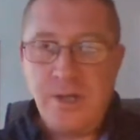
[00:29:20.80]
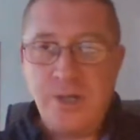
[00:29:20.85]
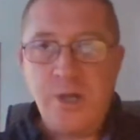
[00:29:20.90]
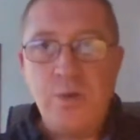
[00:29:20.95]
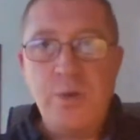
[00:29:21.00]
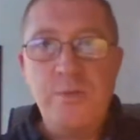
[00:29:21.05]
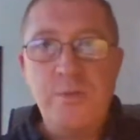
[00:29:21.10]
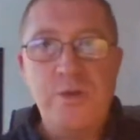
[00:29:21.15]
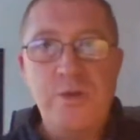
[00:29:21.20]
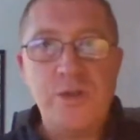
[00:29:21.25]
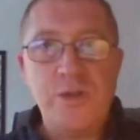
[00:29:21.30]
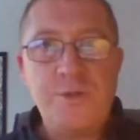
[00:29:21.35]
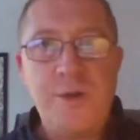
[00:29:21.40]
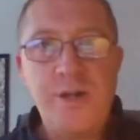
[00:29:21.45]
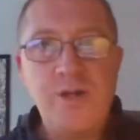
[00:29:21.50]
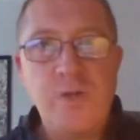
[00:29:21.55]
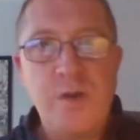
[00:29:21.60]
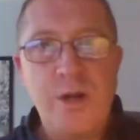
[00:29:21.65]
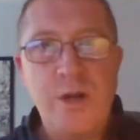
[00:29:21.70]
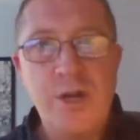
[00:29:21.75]
So we move on to
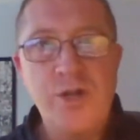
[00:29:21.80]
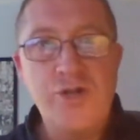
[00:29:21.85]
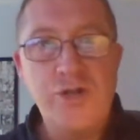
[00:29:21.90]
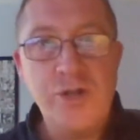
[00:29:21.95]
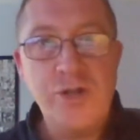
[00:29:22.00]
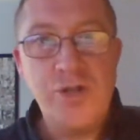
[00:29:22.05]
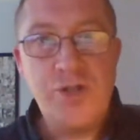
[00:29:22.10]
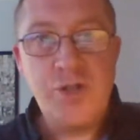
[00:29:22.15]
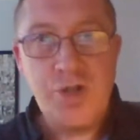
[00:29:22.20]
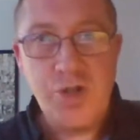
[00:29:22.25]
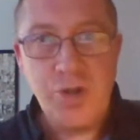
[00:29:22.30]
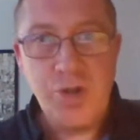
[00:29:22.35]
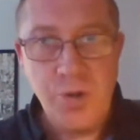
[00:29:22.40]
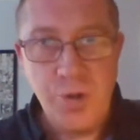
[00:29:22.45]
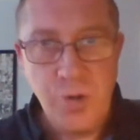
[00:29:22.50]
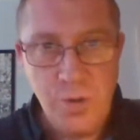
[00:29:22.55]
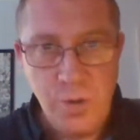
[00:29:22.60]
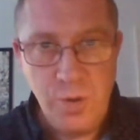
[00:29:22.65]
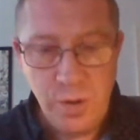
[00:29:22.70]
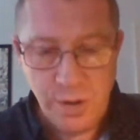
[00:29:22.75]
page
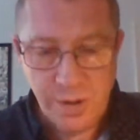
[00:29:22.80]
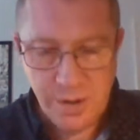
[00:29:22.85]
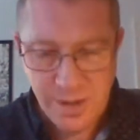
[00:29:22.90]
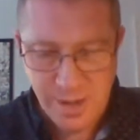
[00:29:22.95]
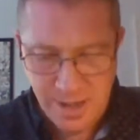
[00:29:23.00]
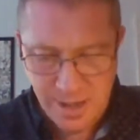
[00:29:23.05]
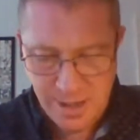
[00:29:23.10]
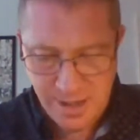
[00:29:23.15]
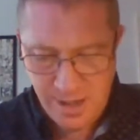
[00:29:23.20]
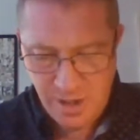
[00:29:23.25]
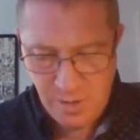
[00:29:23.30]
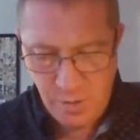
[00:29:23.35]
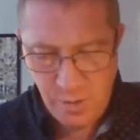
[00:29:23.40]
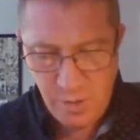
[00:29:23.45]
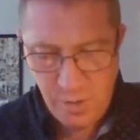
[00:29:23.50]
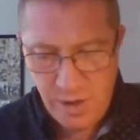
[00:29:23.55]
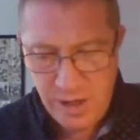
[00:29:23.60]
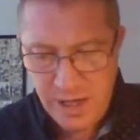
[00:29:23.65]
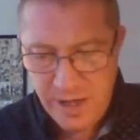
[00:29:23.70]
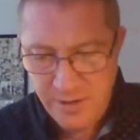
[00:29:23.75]
102. I think we
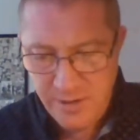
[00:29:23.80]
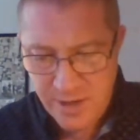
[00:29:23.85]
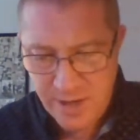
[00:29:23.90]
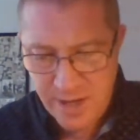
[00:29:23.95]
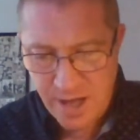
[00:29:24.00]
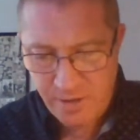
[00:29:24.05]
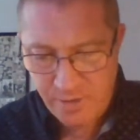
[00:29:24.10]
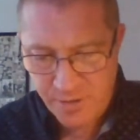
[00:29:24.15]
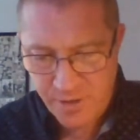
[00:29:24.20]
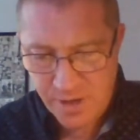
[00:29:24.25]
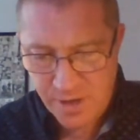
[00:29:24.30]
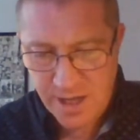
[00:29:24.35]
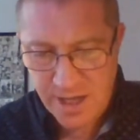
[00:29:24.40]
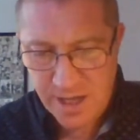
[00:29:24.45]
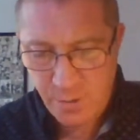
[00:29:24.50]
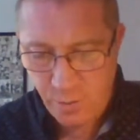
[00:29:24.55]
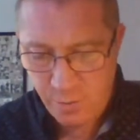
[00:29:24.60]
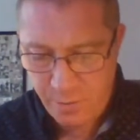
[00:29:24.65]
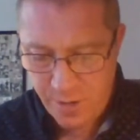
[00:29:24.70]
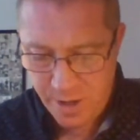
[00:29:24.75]
will leave it there for
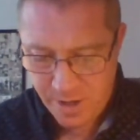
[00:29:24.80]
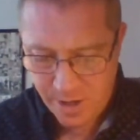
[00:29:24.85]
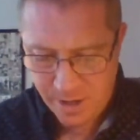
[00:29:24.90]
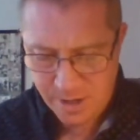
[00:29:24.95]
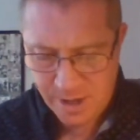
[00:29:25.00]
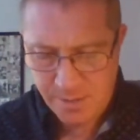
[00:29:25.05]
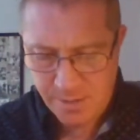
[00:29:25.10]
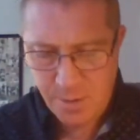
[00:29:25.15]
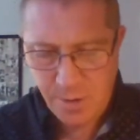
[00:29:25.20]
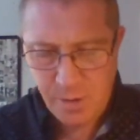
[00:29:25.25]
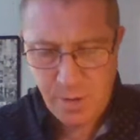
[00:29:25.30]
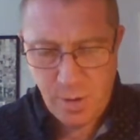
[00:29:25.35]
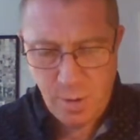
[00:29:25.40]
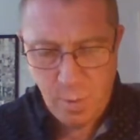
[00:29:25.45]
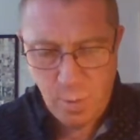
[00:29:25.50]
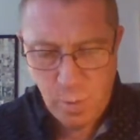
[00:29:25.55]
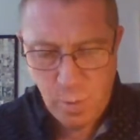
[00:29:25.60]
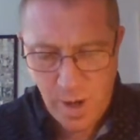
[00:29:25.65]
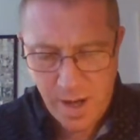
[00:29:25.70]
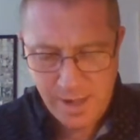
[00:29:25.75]
today. We'll pick this up on
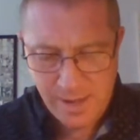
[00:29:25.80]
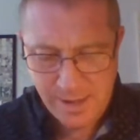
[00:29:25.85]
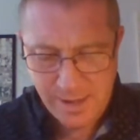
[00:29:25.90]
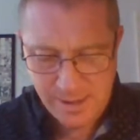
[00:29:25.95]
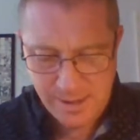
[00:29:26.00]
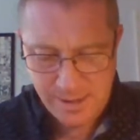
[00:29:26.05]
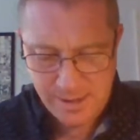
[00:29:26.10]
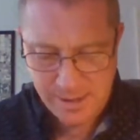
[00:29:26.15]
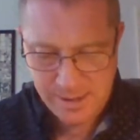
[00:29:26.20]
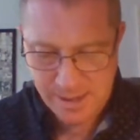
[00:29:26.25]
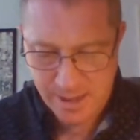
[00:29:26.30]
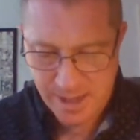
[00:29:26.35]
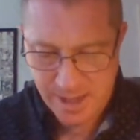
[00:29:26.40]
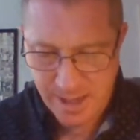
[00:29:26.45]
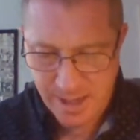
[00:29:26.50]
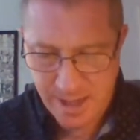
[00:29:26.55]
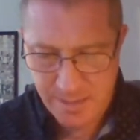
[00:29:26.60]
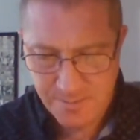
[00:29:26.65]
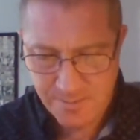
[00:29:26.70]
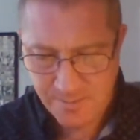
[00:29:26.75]

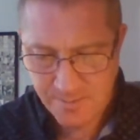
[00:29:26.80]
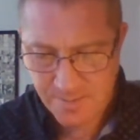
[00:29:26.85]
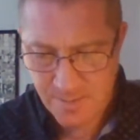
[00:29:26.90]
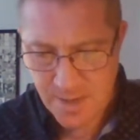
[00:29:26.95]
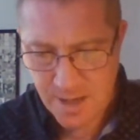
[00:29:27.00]
Wednesday.